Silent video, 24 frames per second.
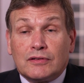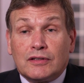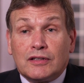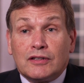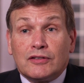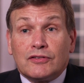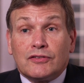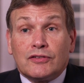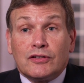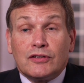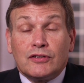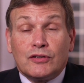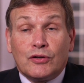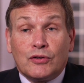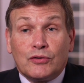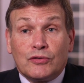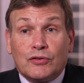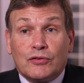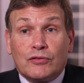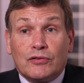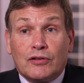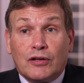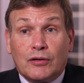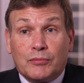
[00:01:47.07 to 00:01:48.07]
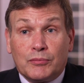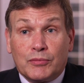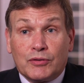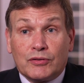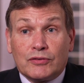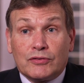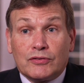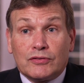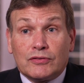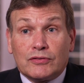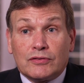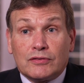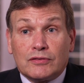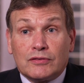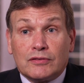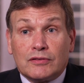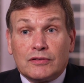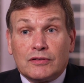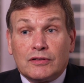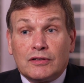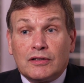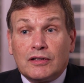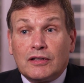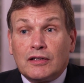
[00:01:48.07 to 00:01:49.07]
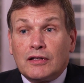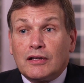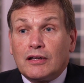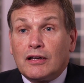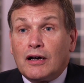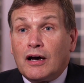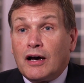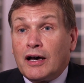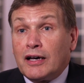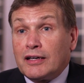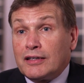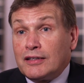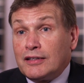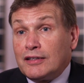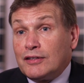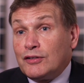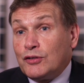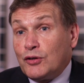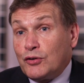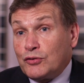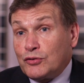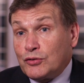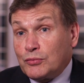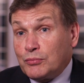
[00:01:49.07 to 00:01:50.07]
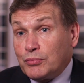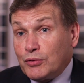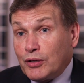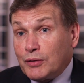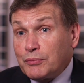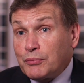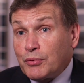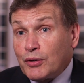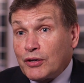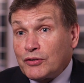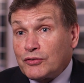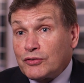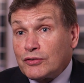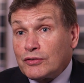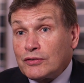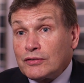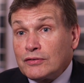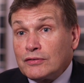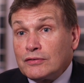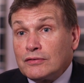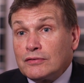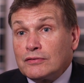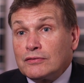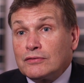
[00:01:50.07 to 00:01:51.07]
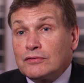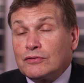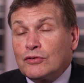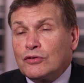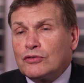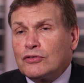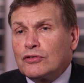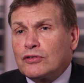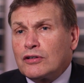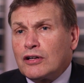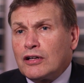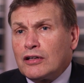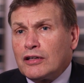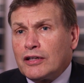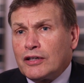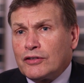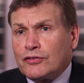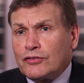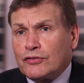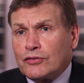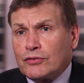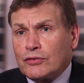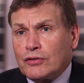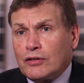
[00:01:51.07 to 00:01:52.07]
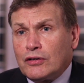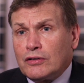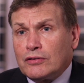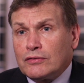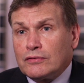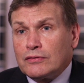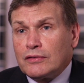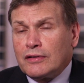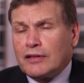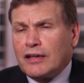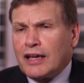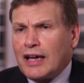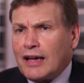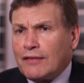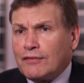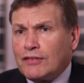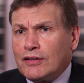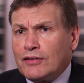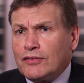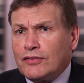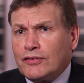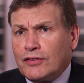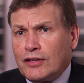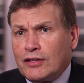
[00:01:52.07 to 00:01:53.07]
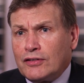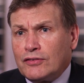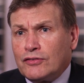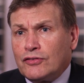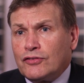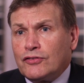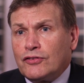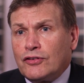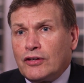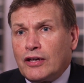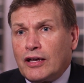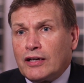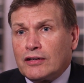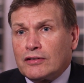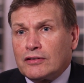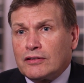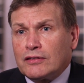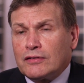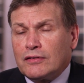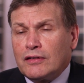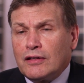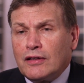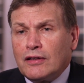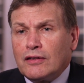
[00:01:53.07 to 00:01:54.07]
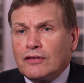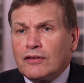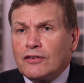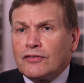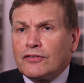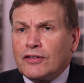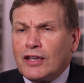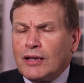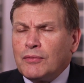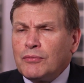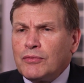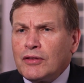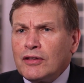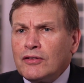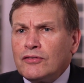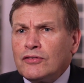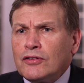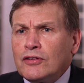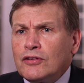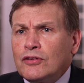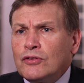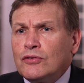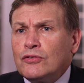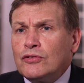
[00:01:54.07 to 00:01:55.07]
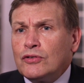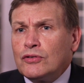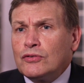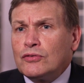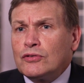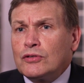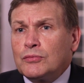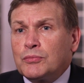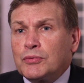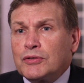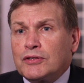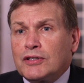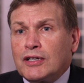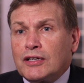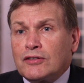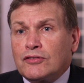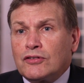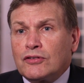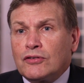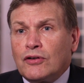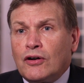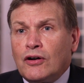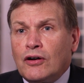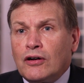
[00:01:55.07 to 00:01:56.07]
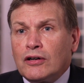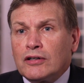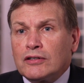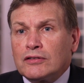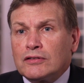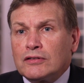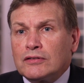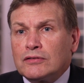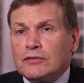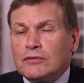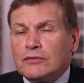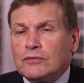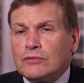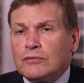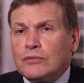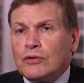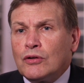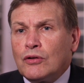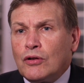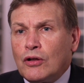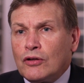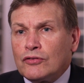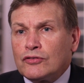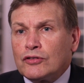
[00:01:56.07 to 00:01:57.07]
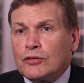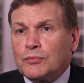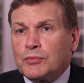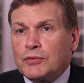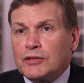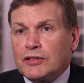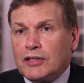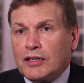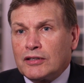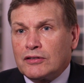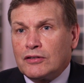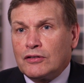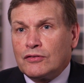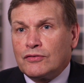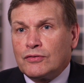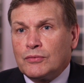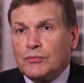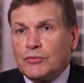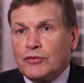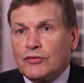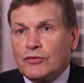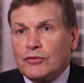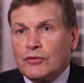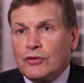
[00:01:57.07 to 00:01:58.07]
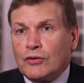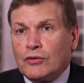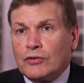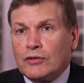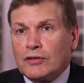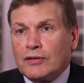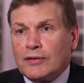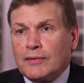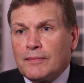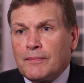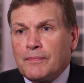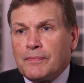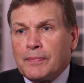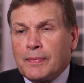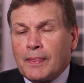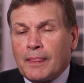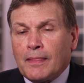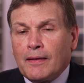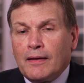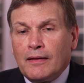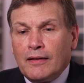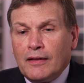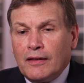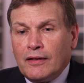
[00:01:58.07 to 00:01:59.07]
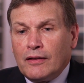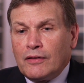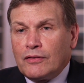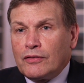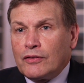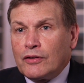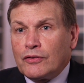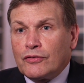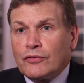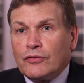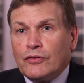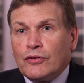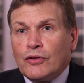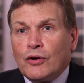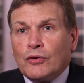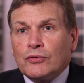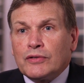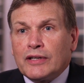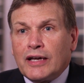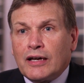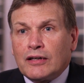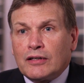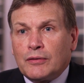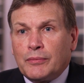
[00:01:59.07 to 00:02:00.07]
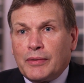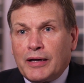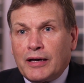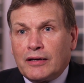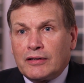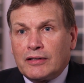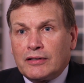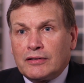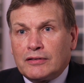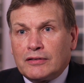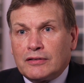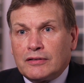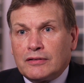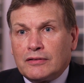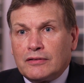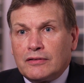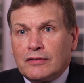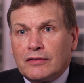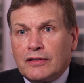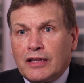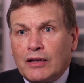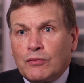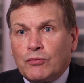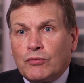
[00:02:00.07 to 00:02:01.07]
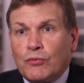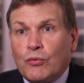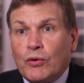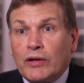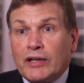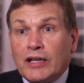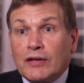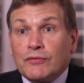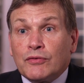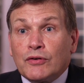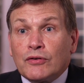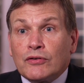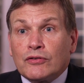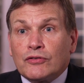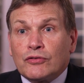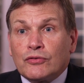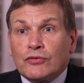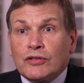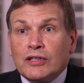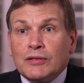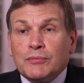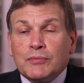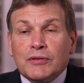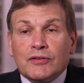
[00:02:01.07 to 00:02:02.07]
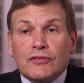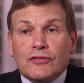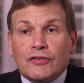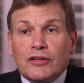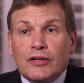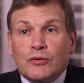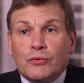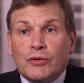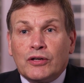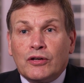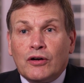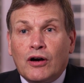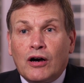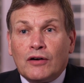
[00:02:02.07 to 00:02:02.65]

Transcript: is to know your numbers, that is know your blood pressure, know your cholesterol, have these things checked. The same things that you do to protect your heart will also protect you from stroke. There's no doubt about it that whatever treatments that we